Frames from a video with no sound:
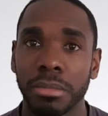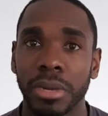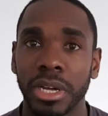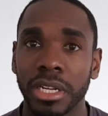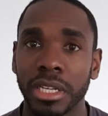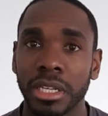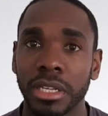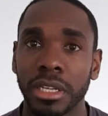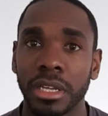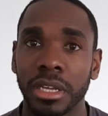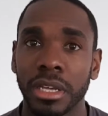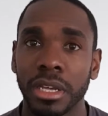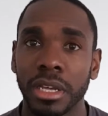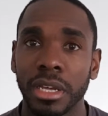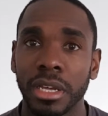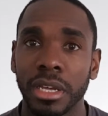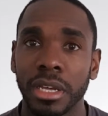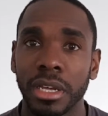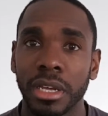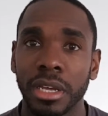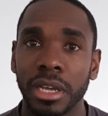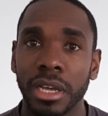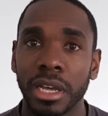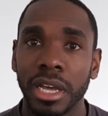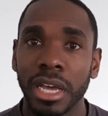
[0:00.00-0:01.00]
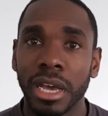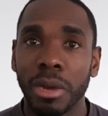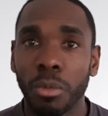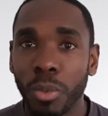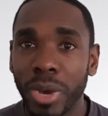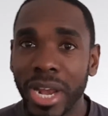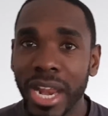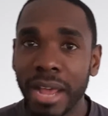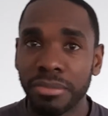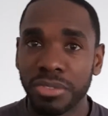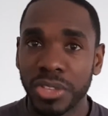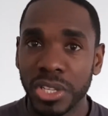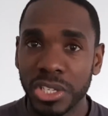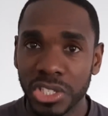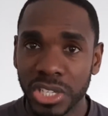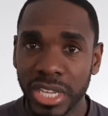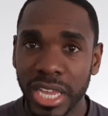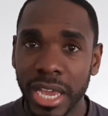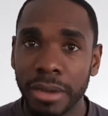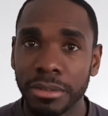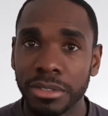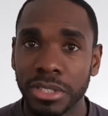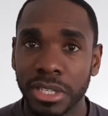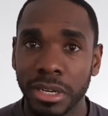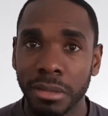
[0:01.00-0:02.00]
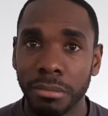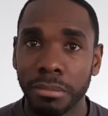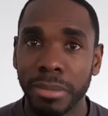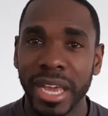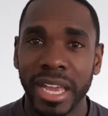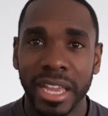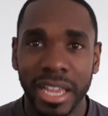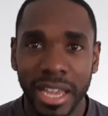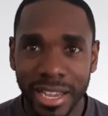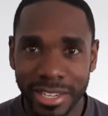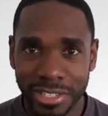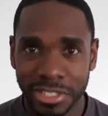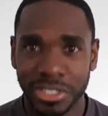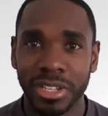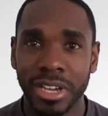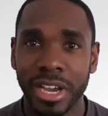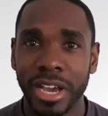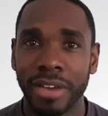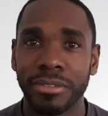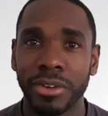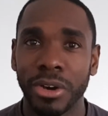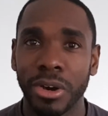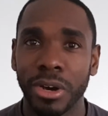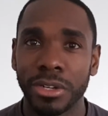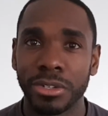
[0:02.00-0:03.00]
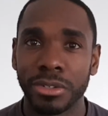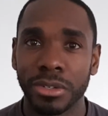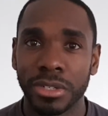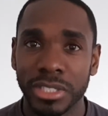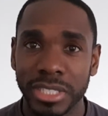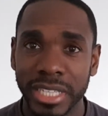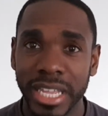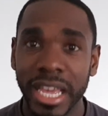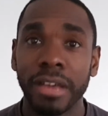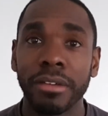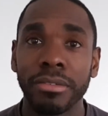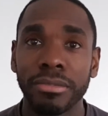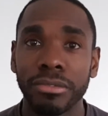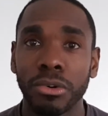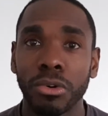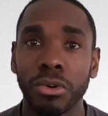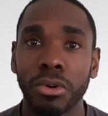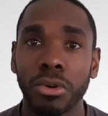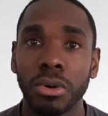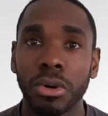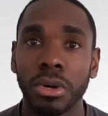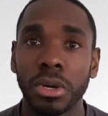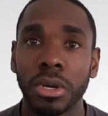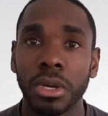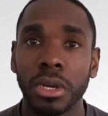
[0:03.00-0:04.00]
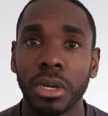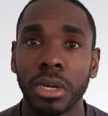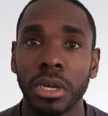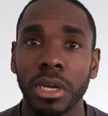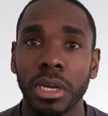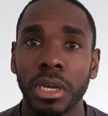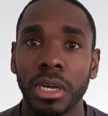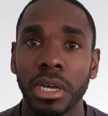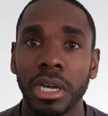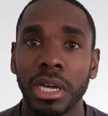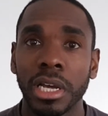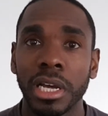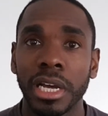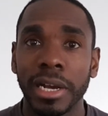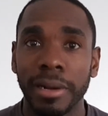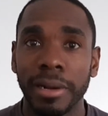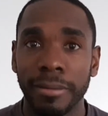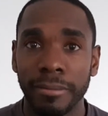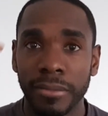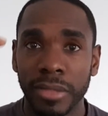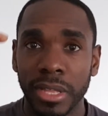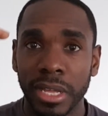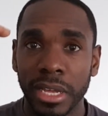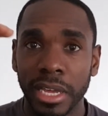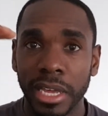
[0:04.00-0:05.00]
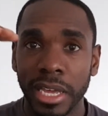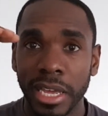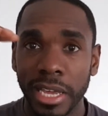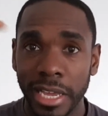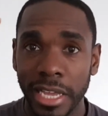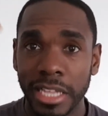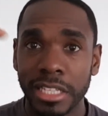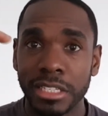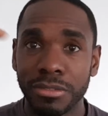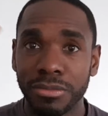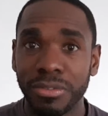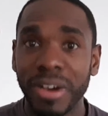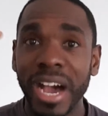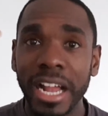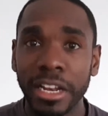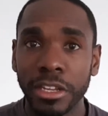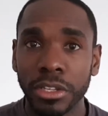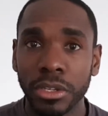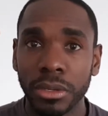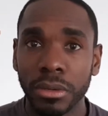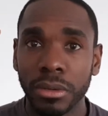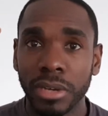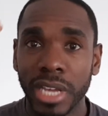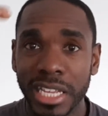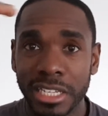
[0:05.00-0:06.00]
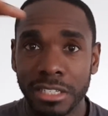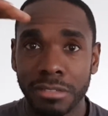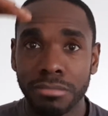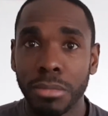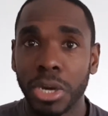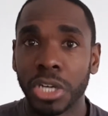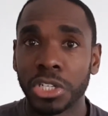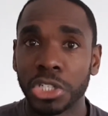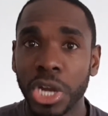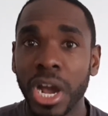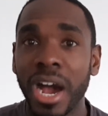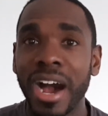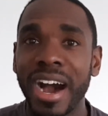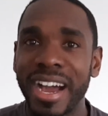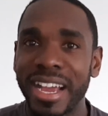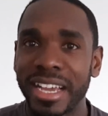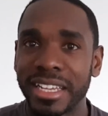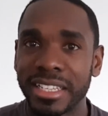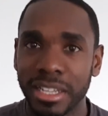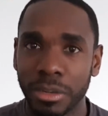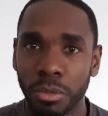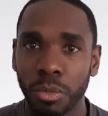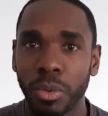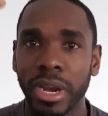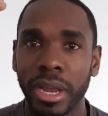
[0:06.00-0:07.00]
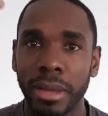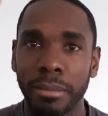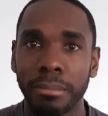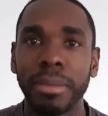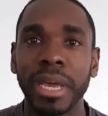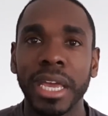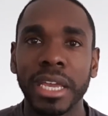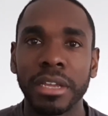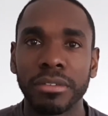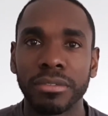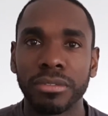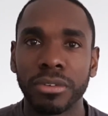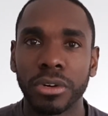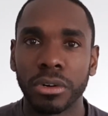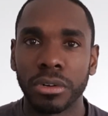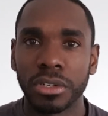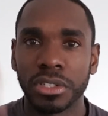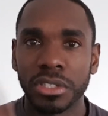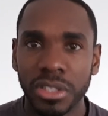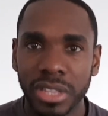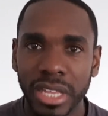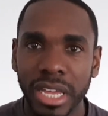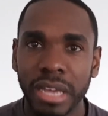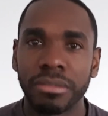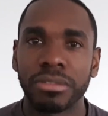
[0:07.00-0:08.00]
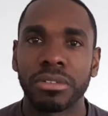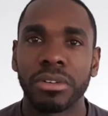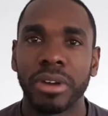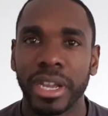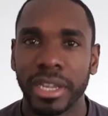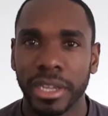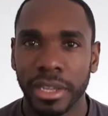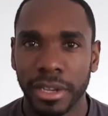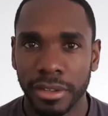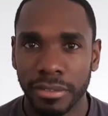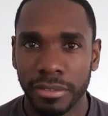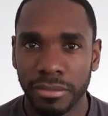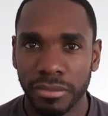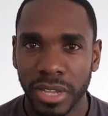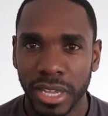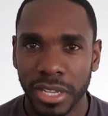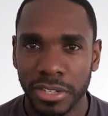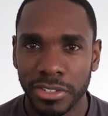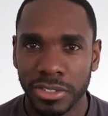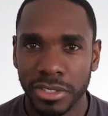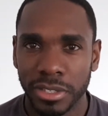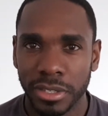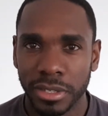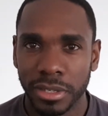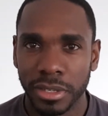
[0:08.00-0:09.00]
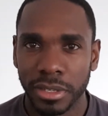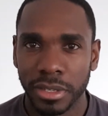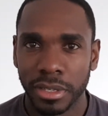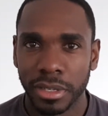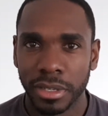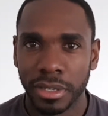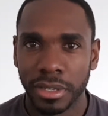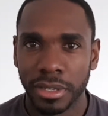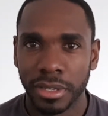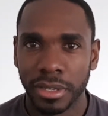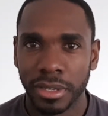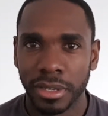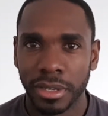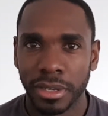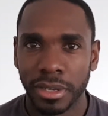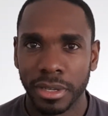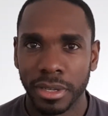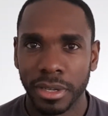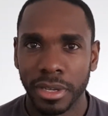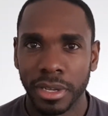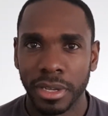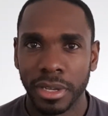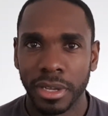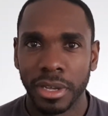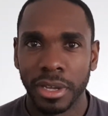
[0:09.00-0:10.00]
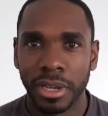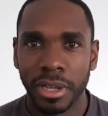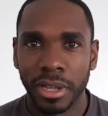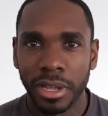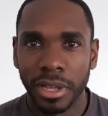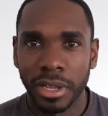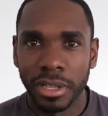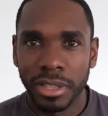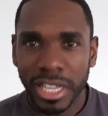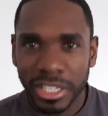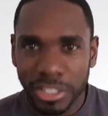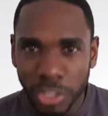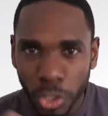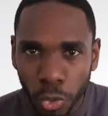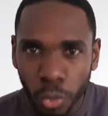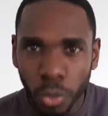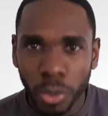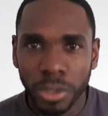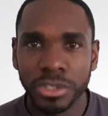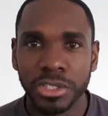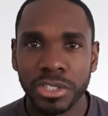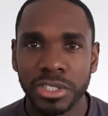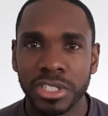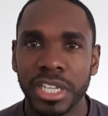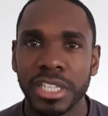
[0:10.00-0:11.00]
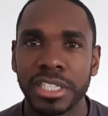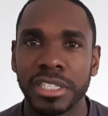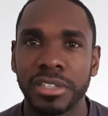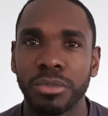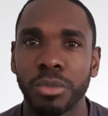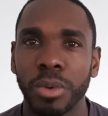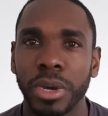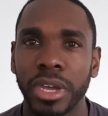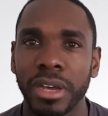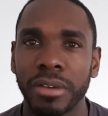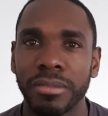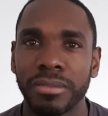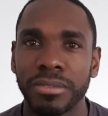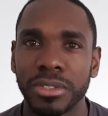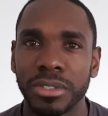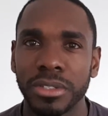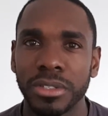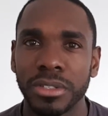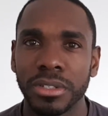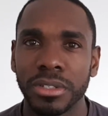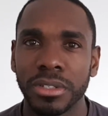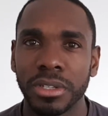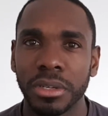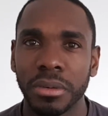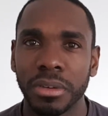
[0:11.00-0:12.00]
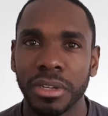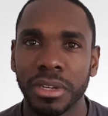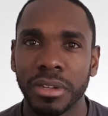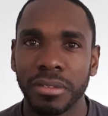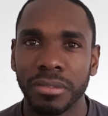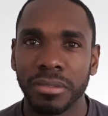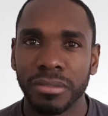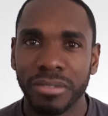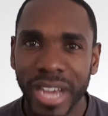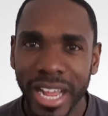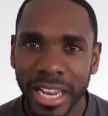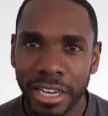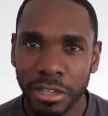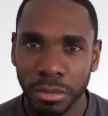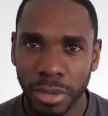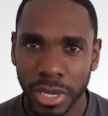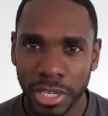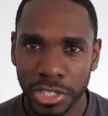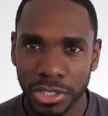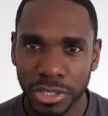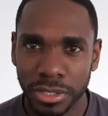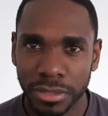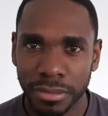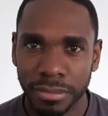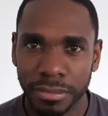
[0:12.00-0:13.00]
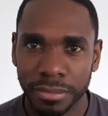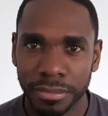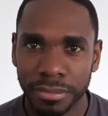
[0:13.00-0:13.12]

money, when I've discounted it back, I still have 100. Therefore, its value is much higher than what I'm paying for it, and therefore I can invest. That's a quantitative way of doing a valuation.